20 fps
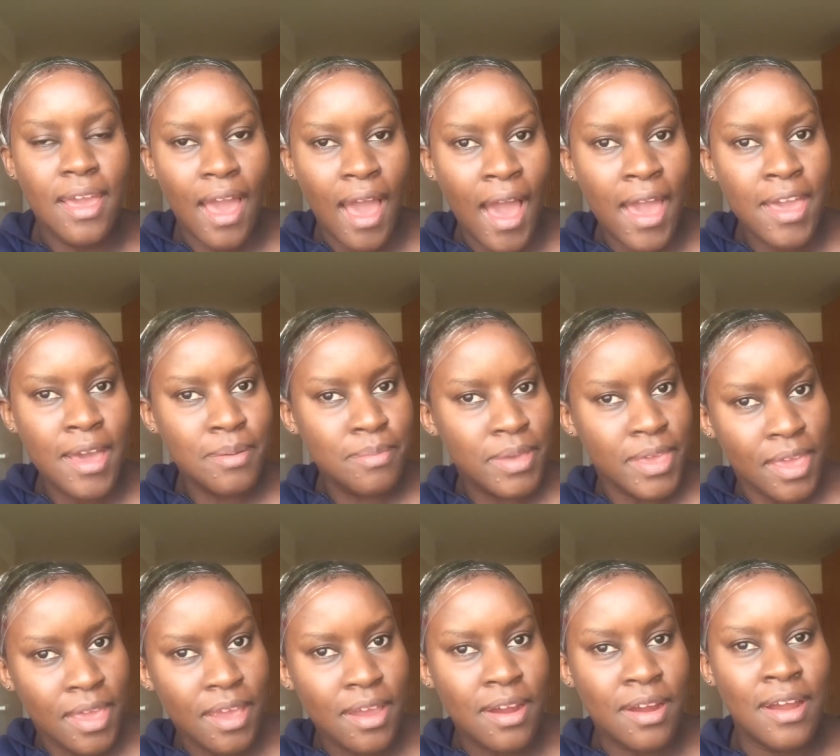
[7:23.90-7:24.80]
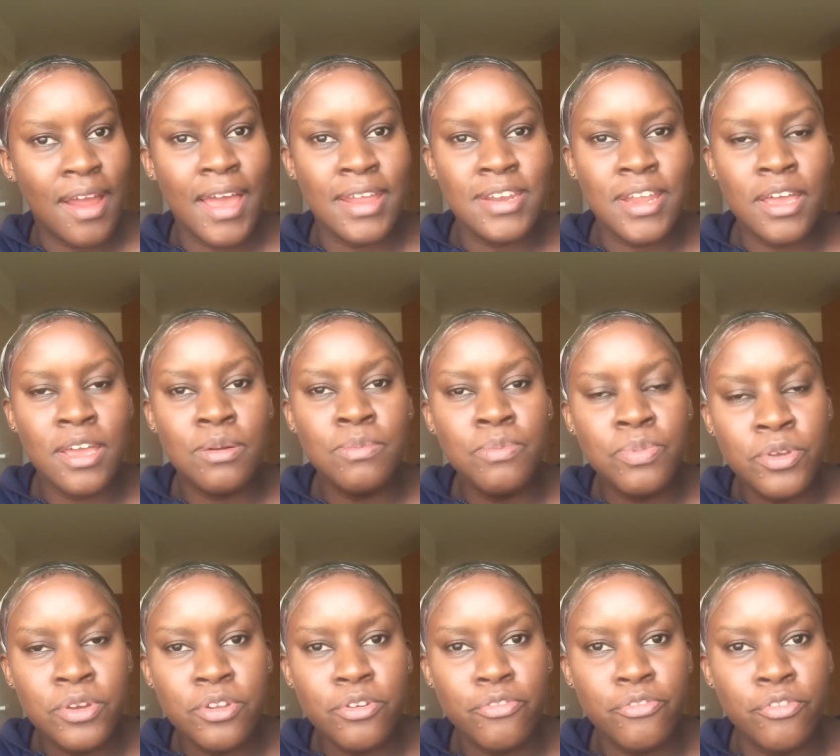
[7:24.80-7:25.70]
am here and I am
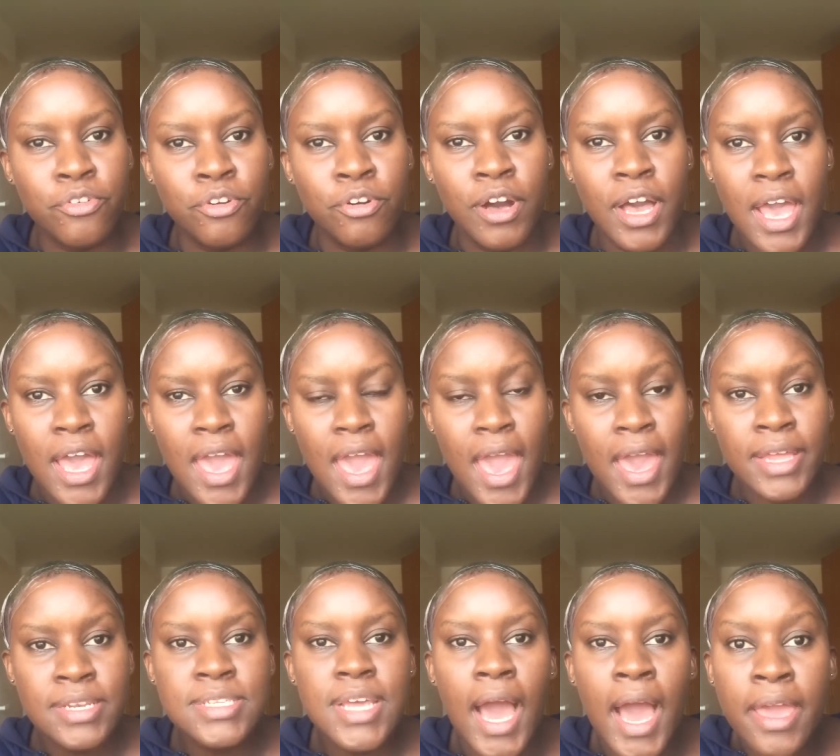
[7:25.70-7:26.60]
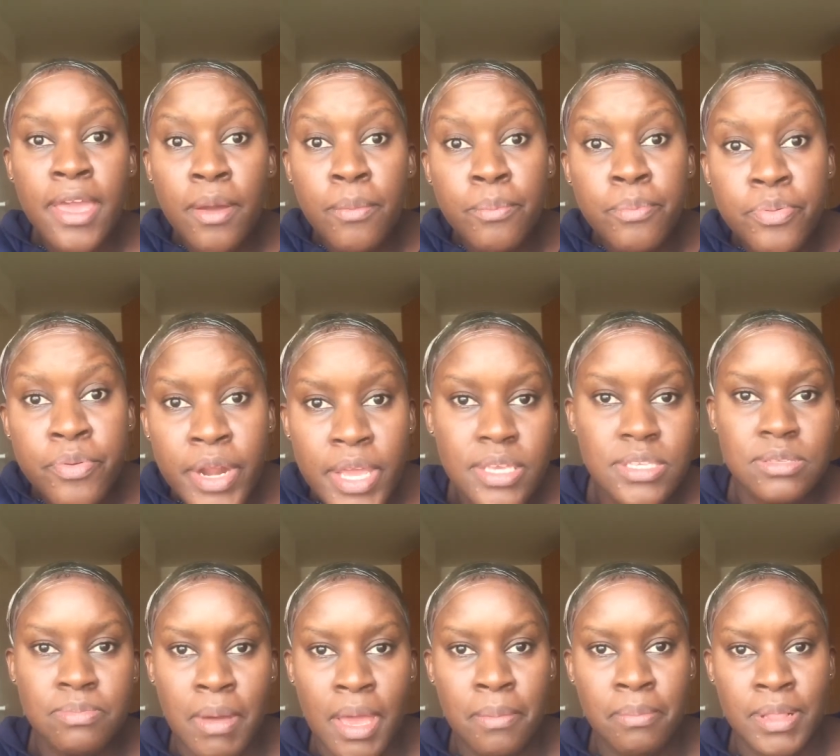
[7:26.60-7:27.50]
beautiful and I
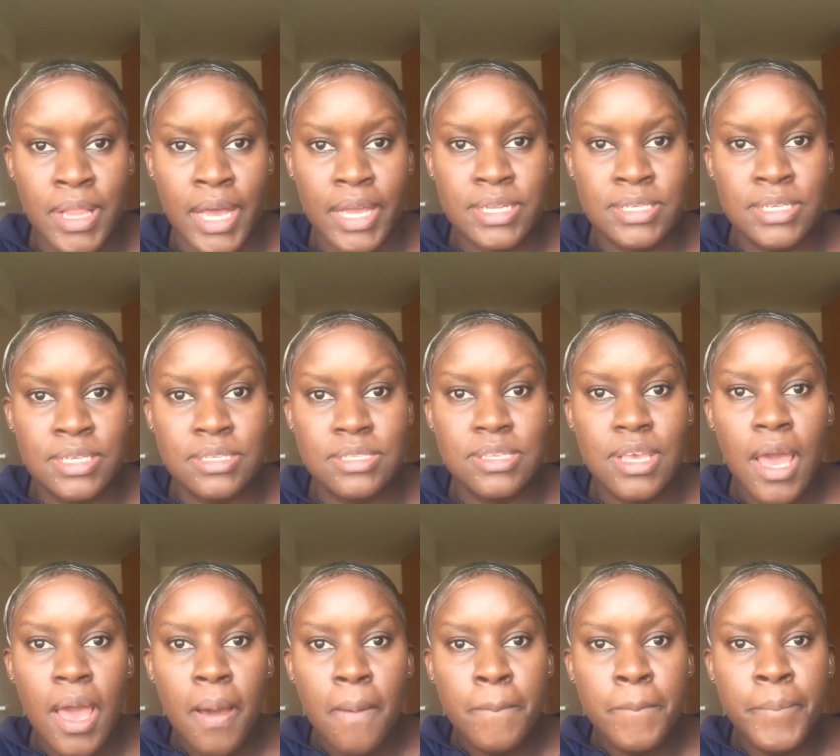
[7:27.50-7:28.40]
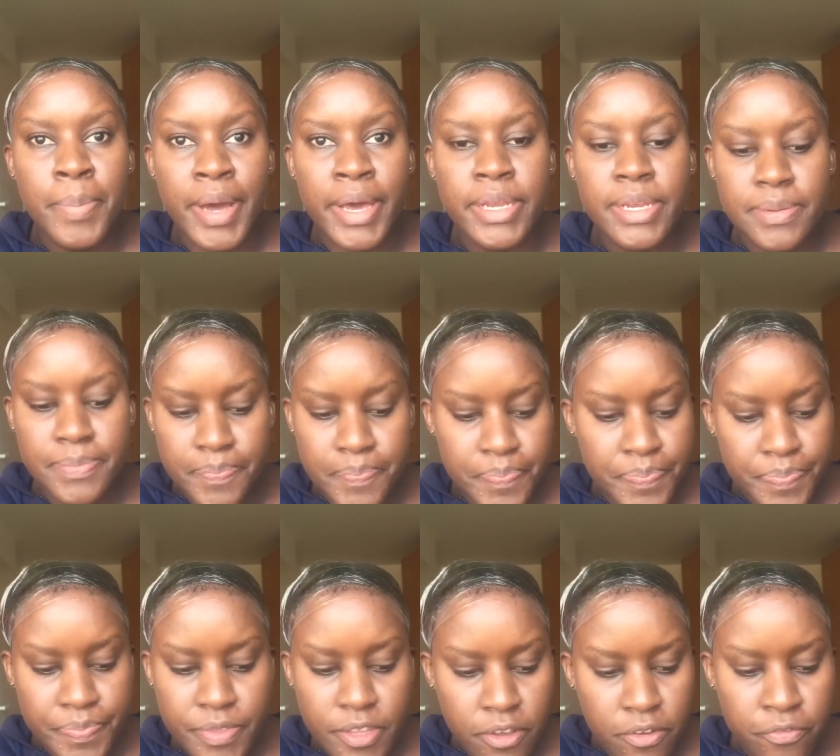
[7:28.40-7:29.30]
embrace my blackness. But
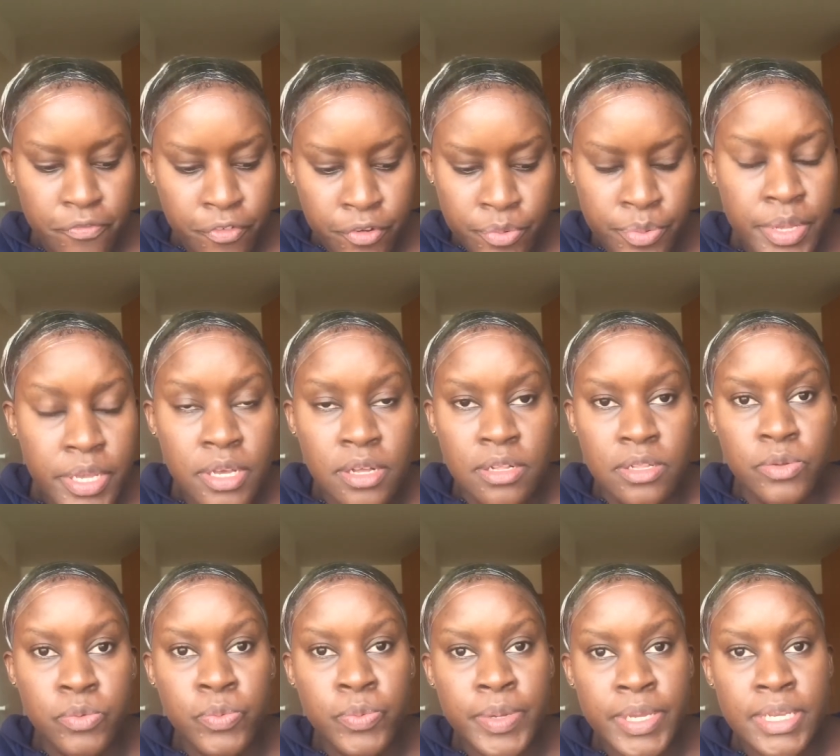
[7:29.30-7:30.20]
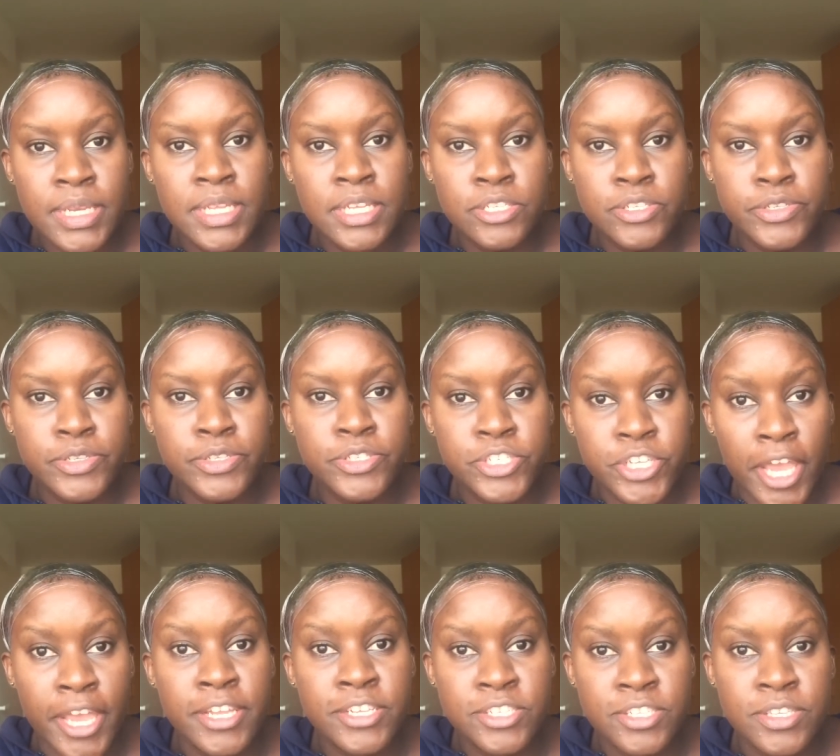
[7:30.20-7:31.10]
for real, we need to
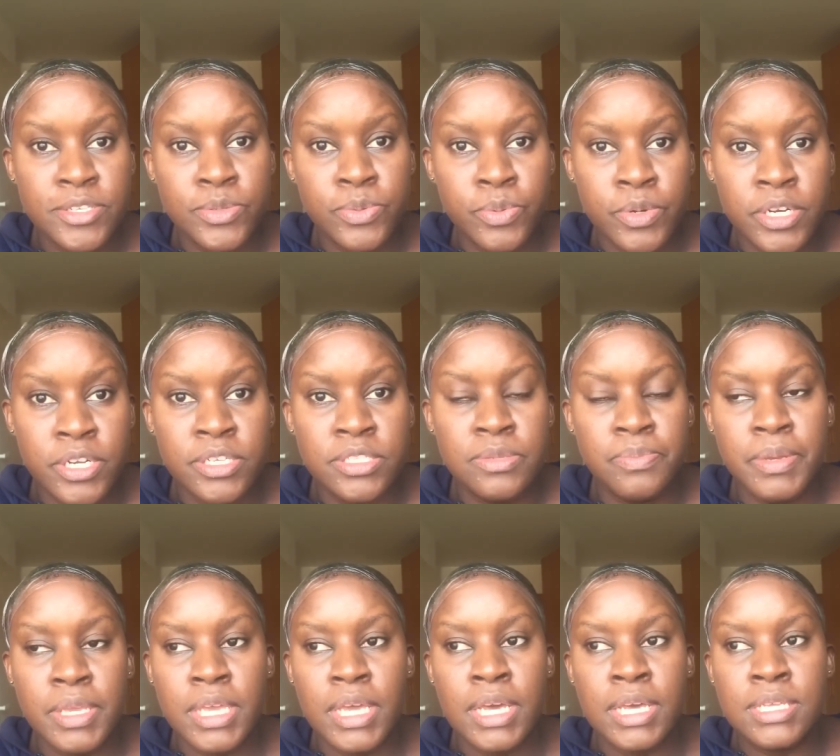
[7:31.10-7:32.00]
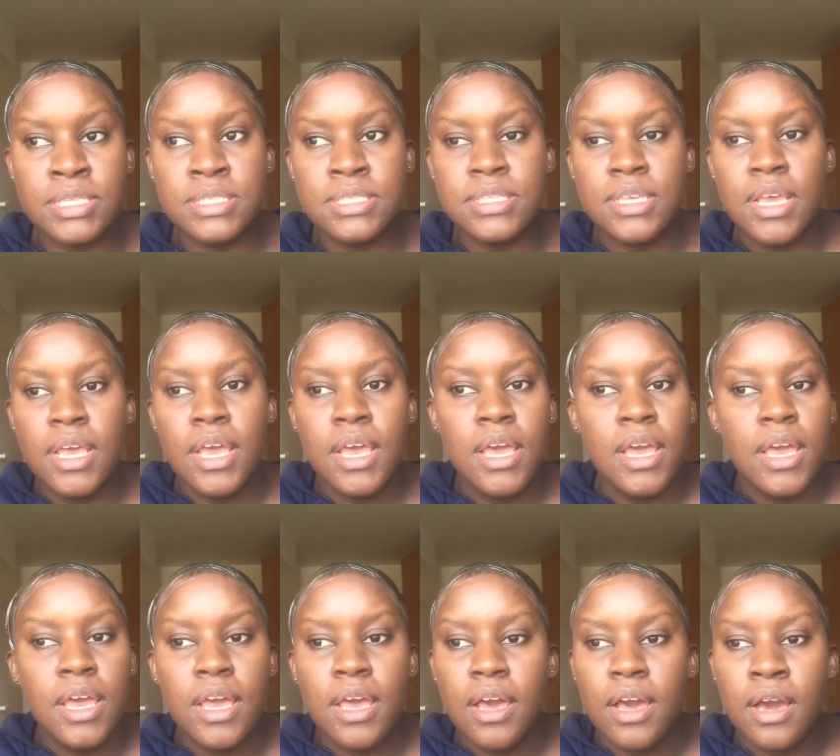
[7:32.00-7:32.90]
change these words because
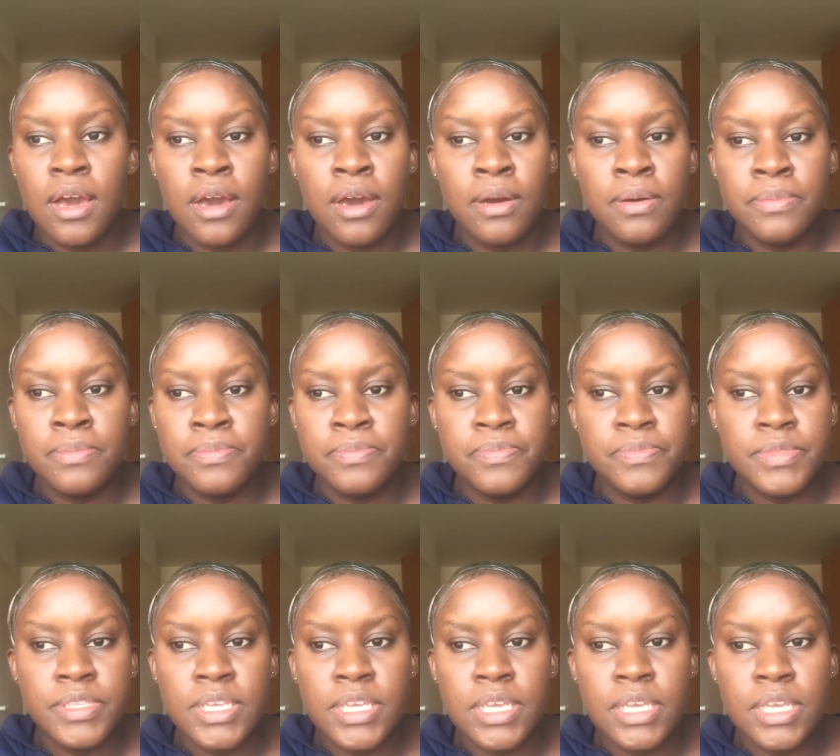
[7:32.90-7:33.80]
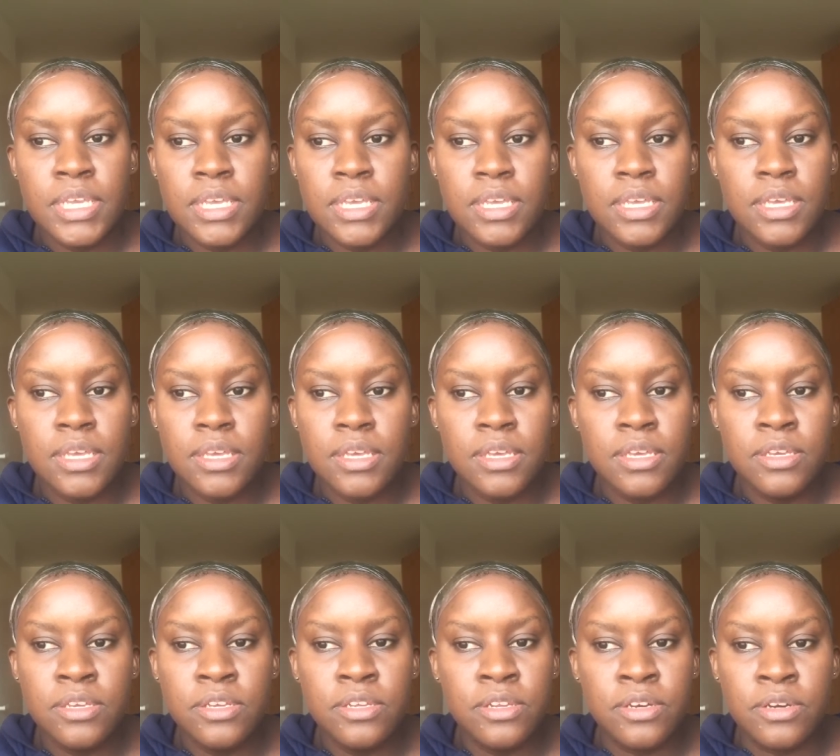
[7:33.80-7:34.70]

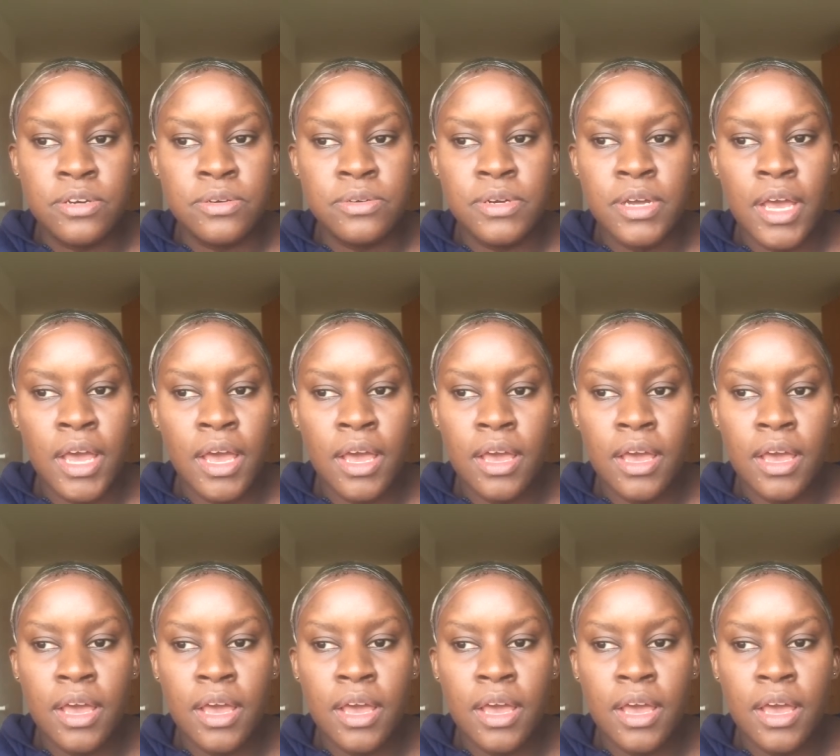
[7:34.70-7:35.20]
you know,